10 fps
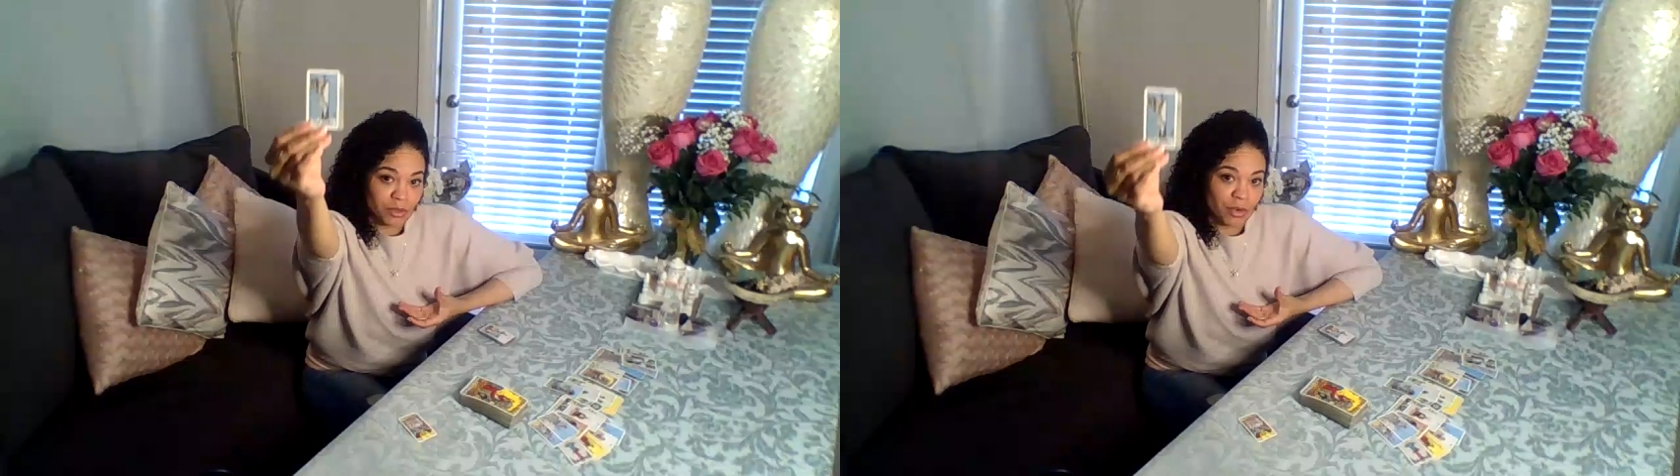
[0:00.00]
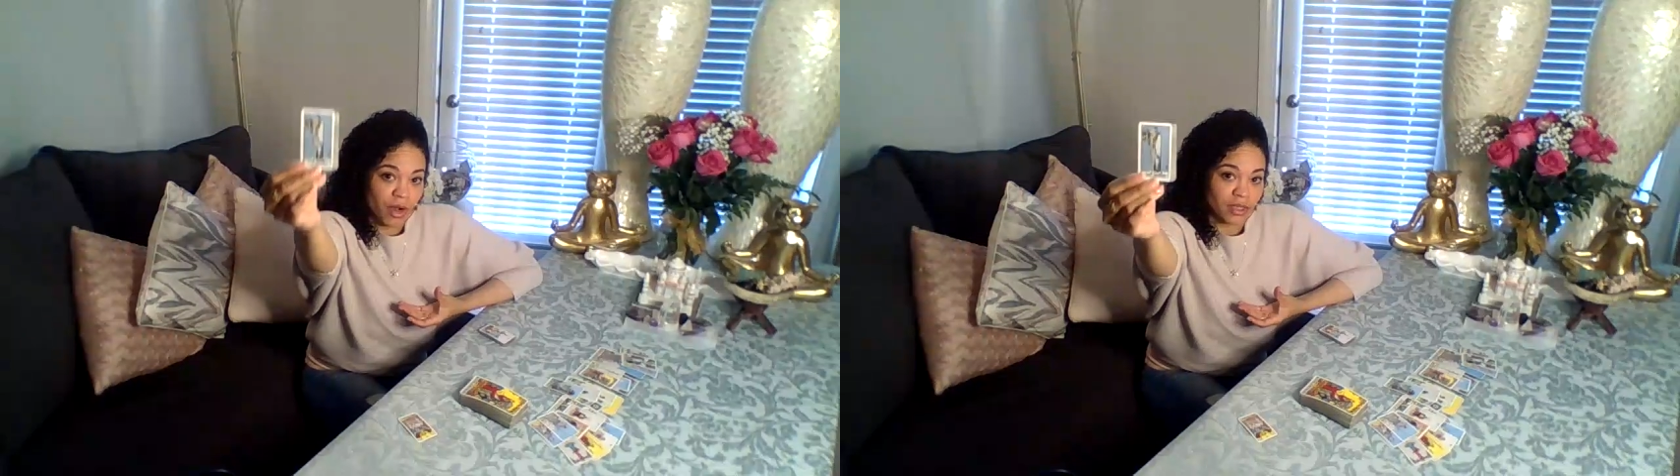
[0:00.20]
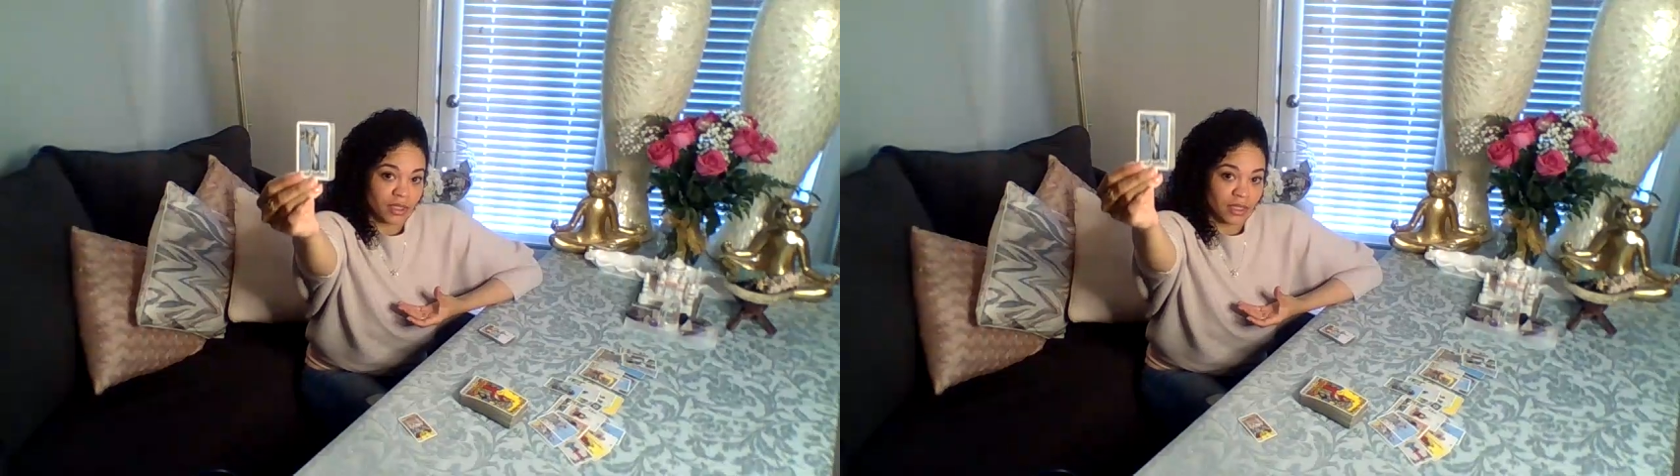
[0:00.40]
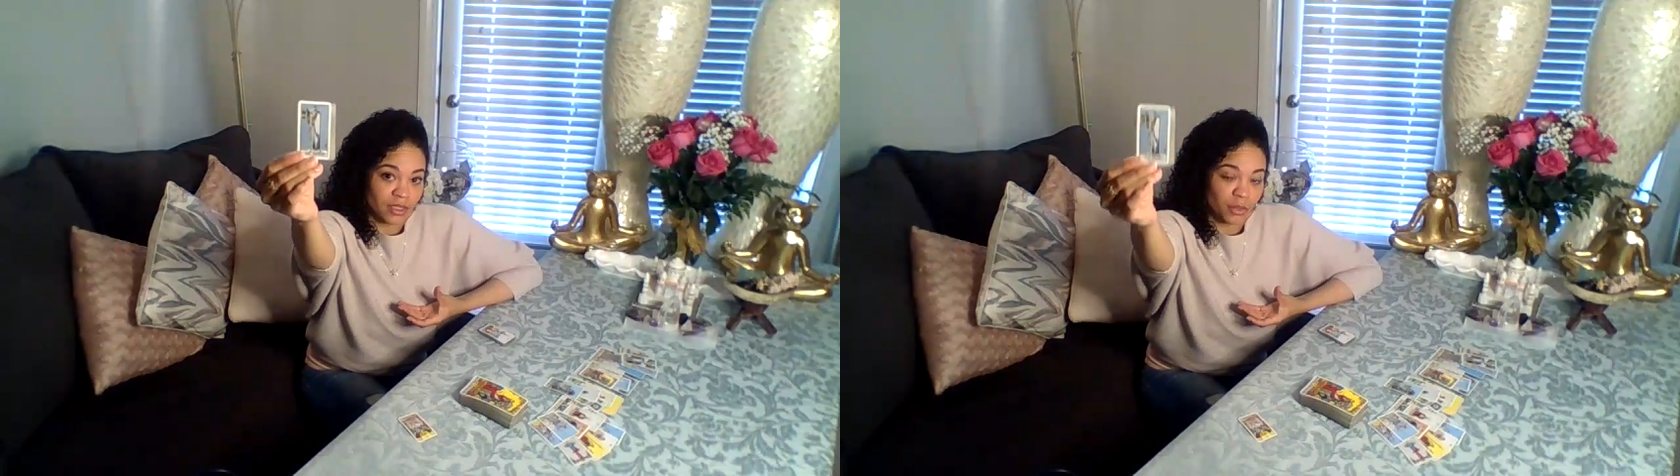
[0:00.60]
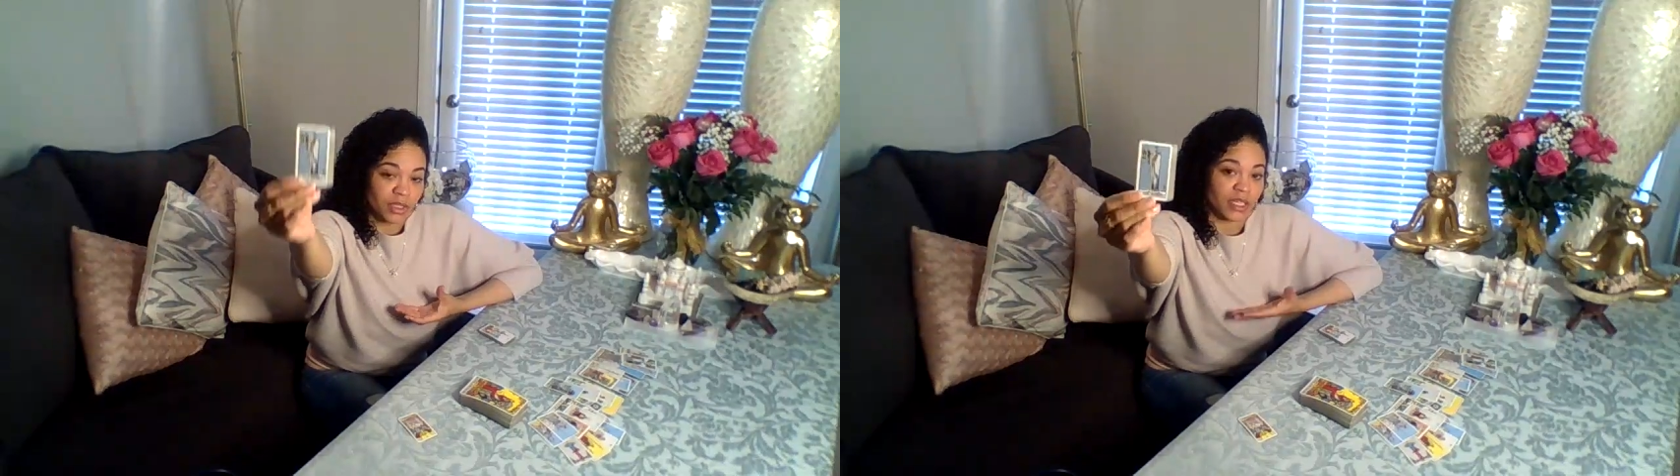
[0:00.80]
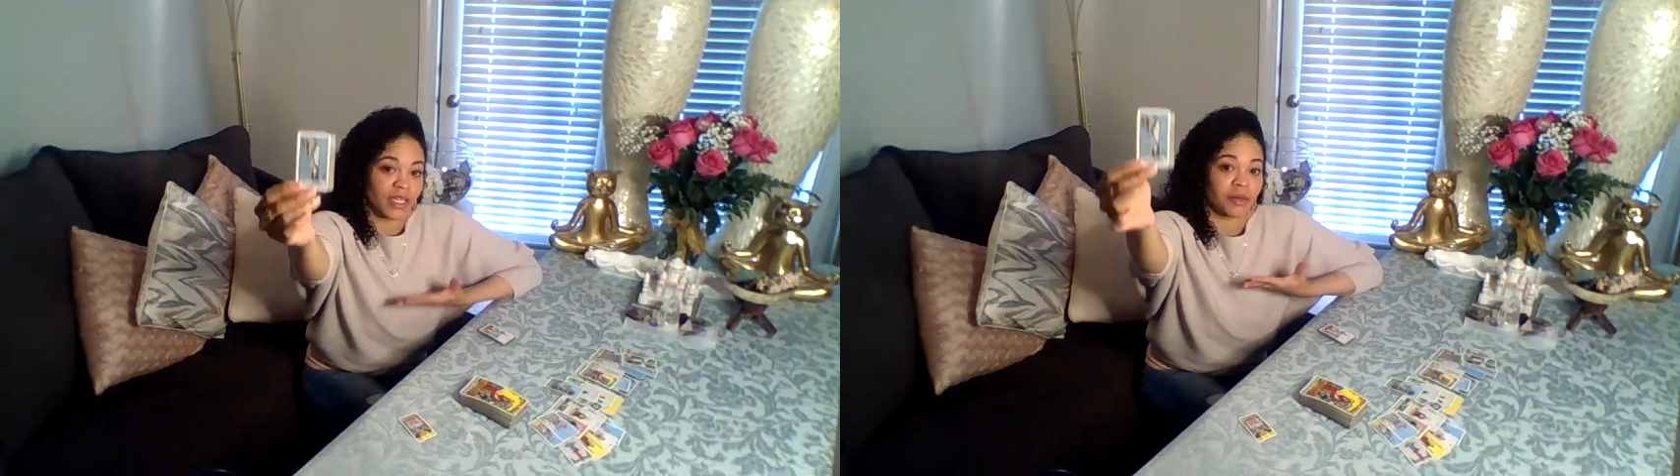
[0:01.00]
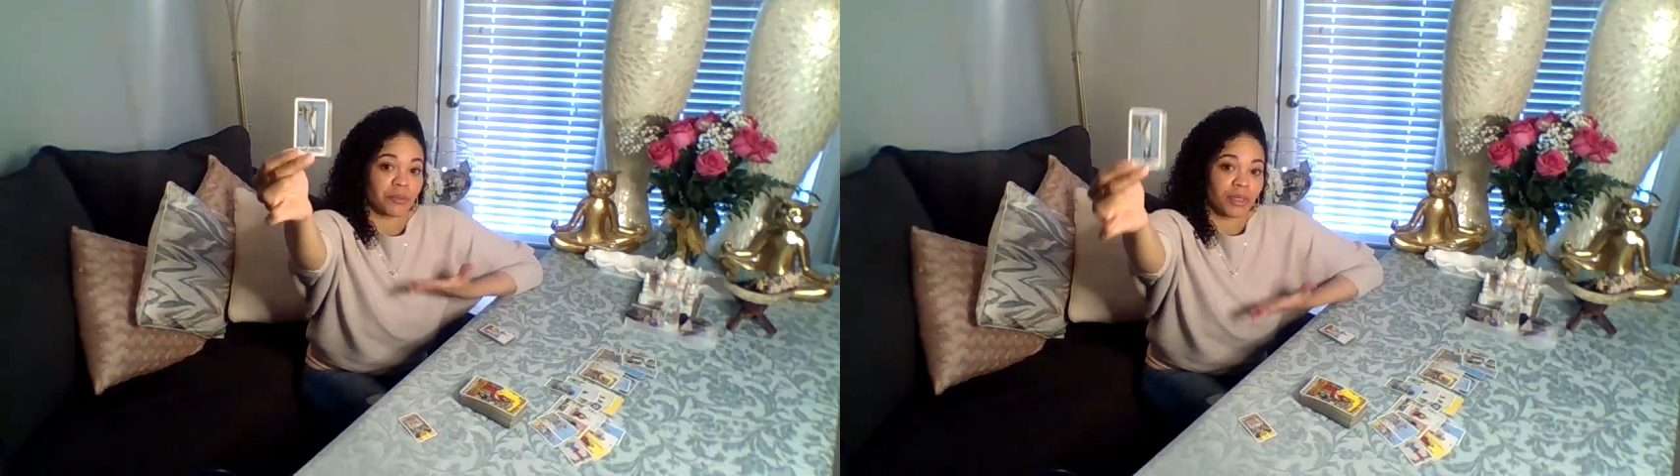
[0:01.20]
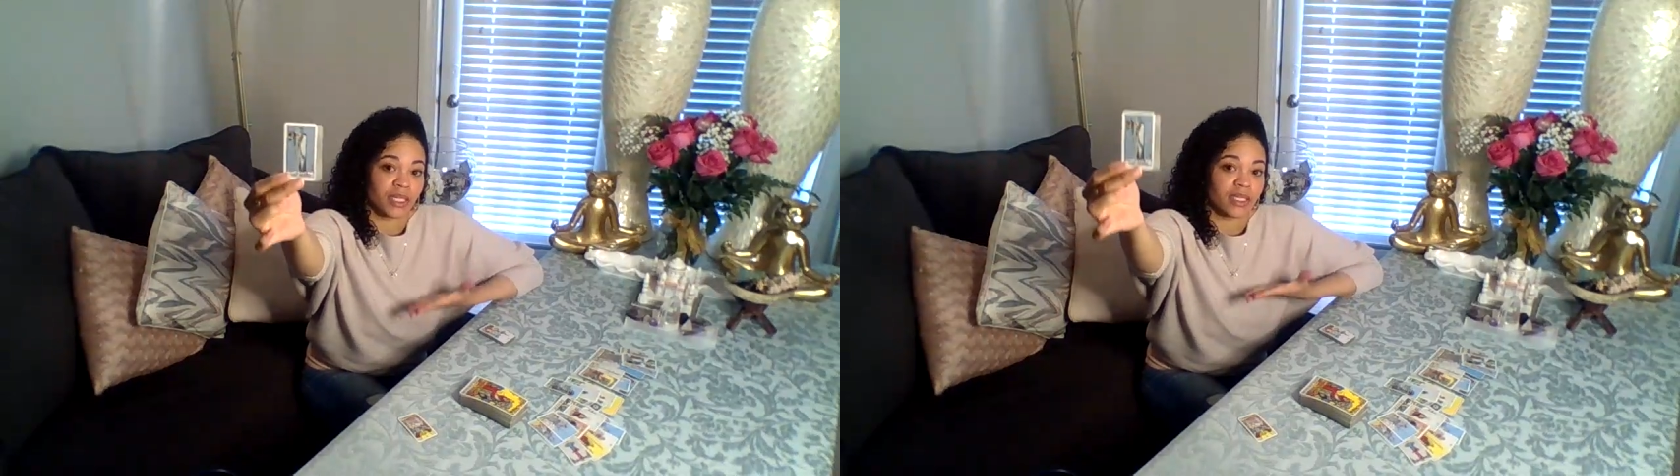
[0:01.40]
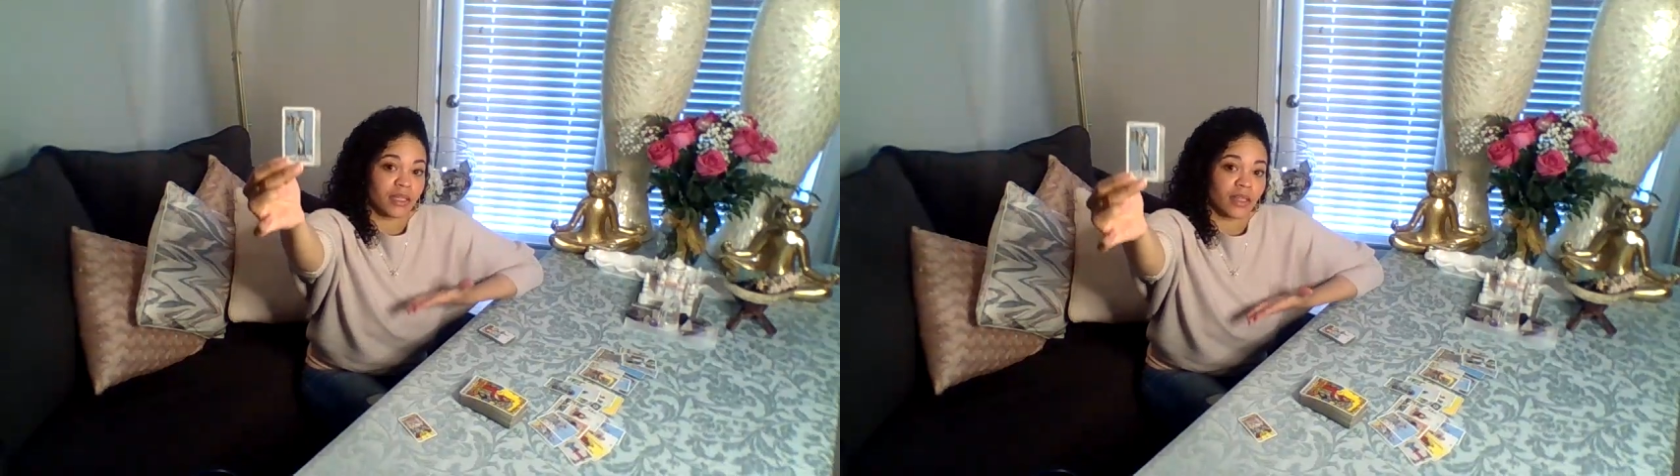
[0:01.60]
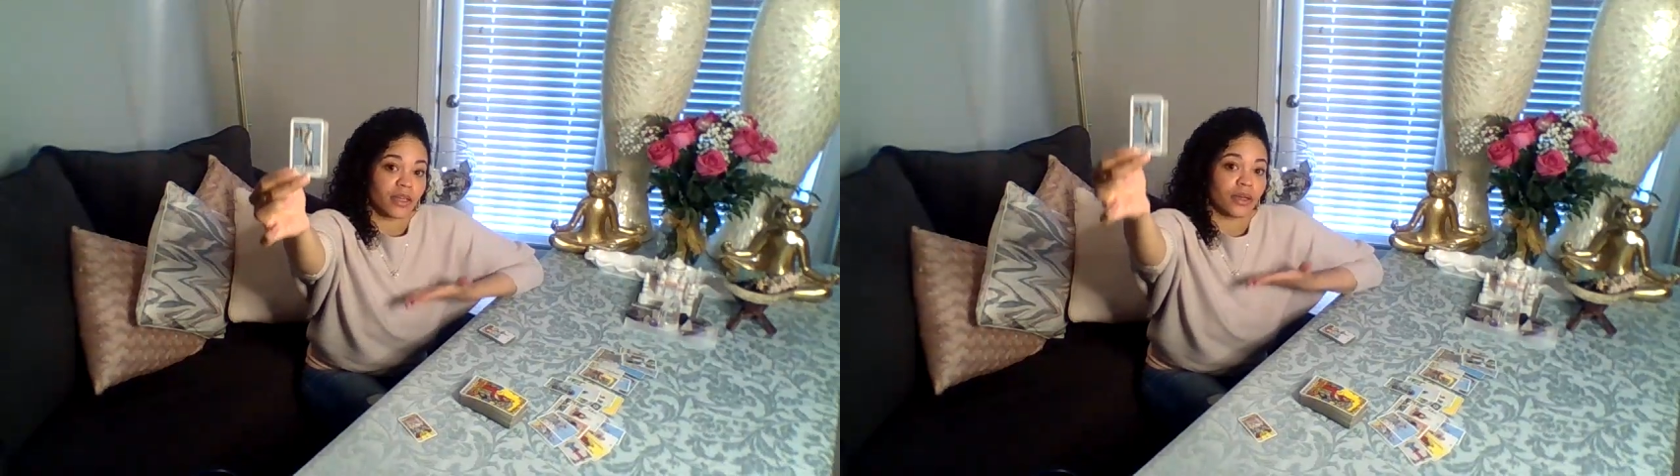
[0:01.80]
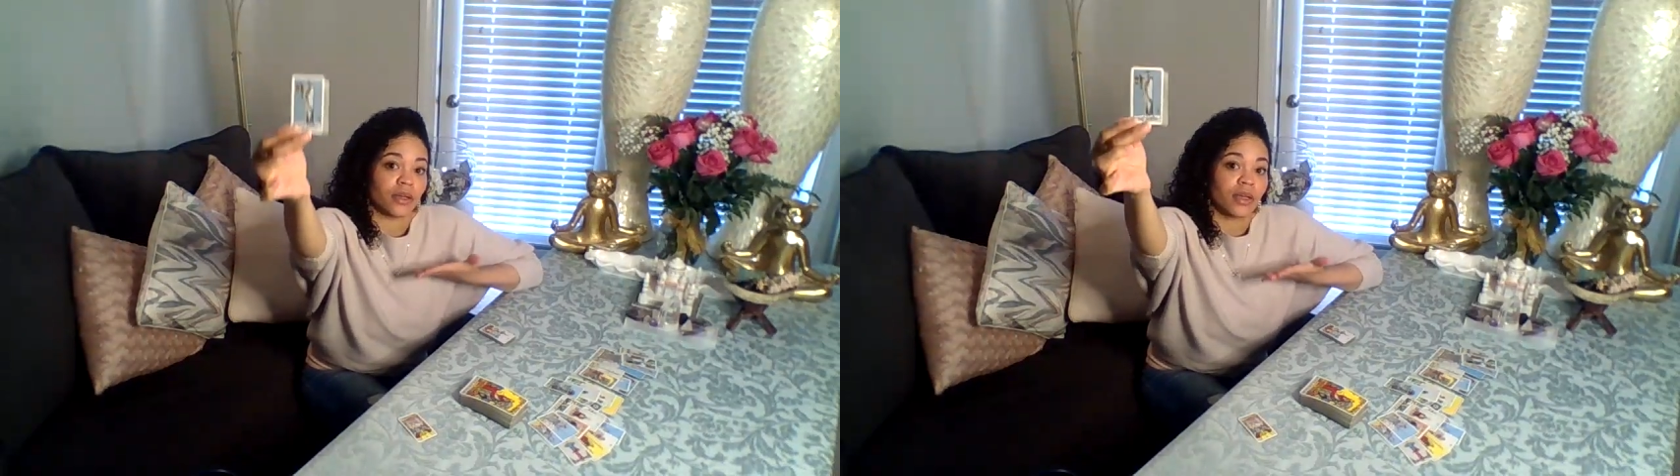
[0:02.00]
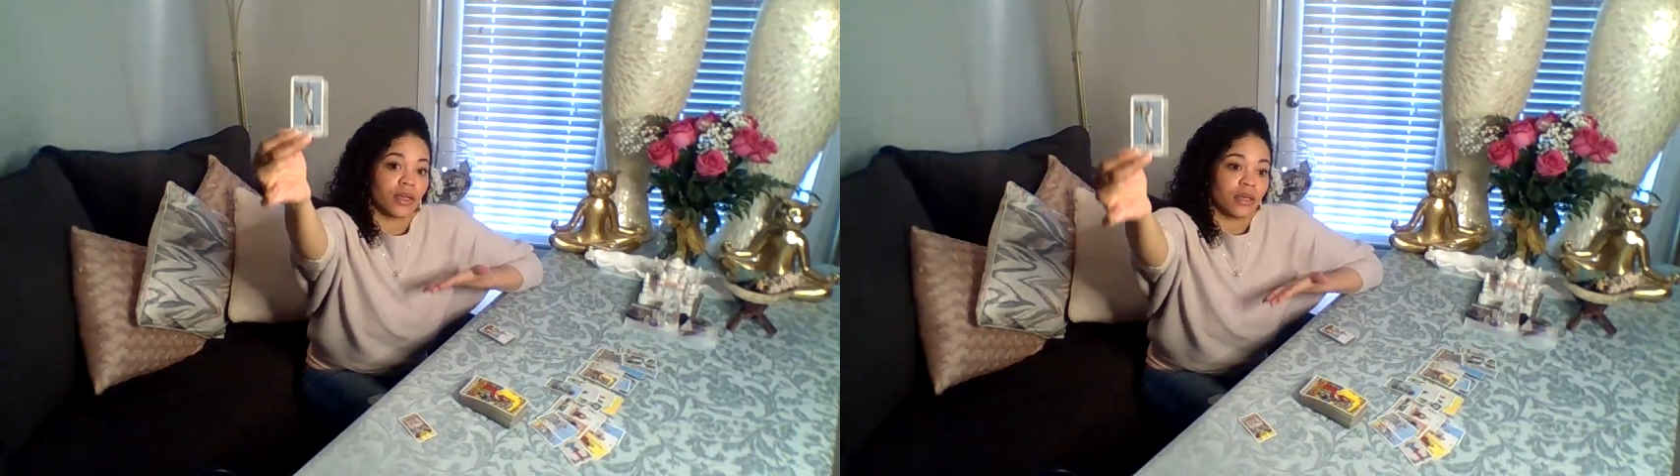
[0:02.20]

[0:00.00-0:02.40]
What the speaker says: process, once they complete their